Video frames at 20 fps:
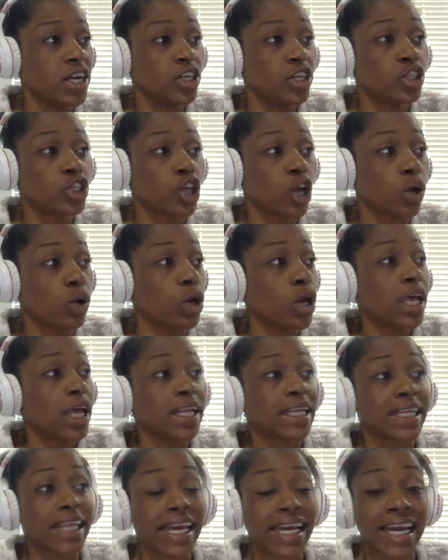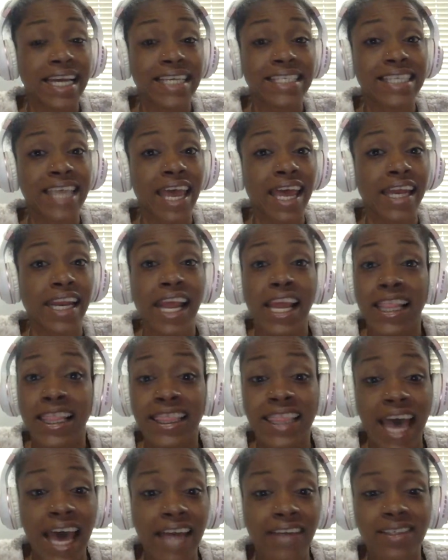So, like I said,
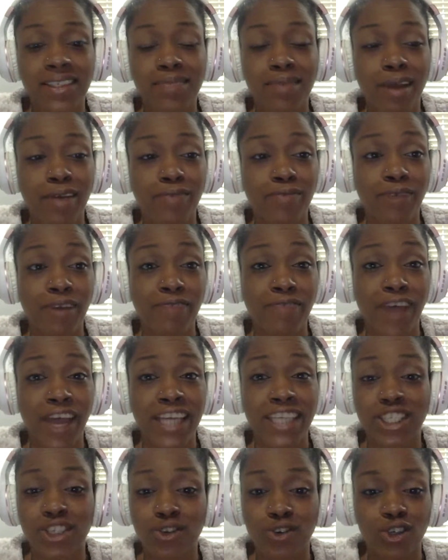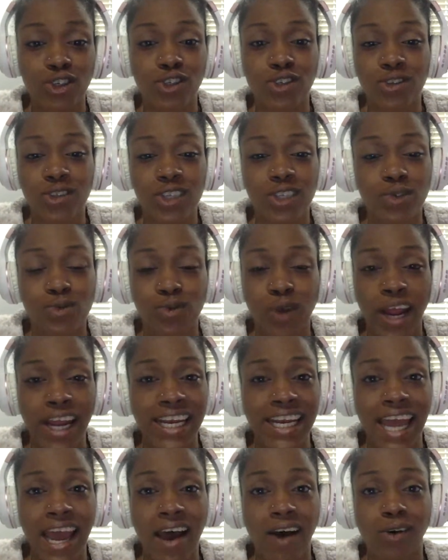that is my advice. You could do this right
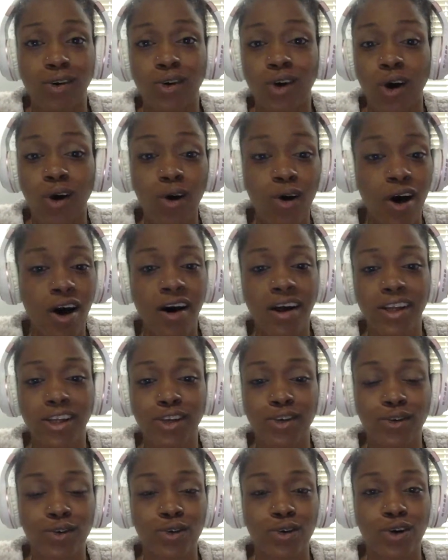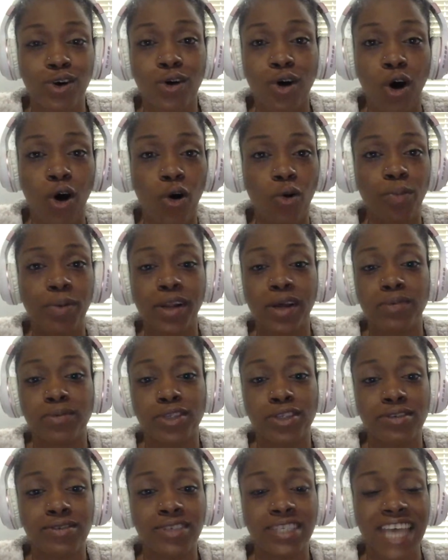now. Go on Google, open up
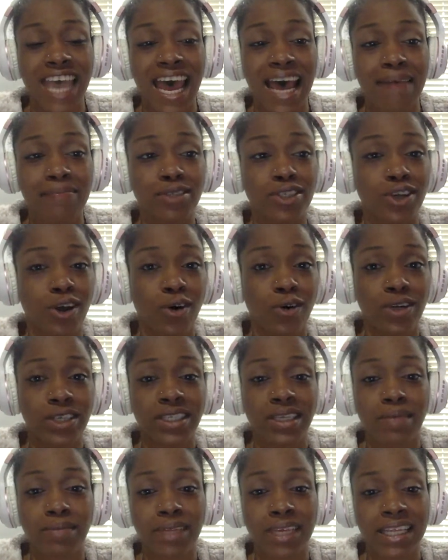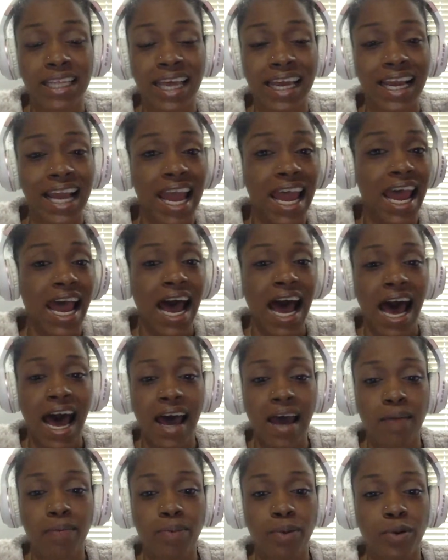2 tabs, go to something like
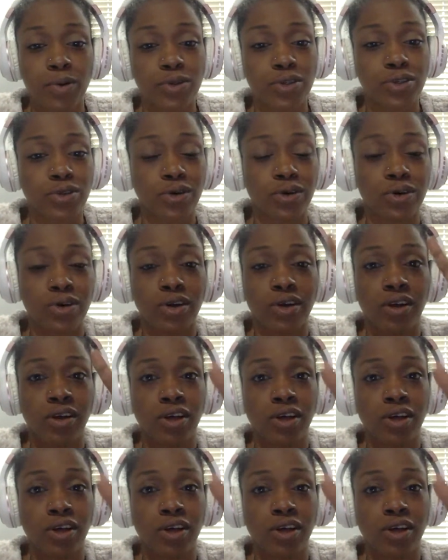iPostal,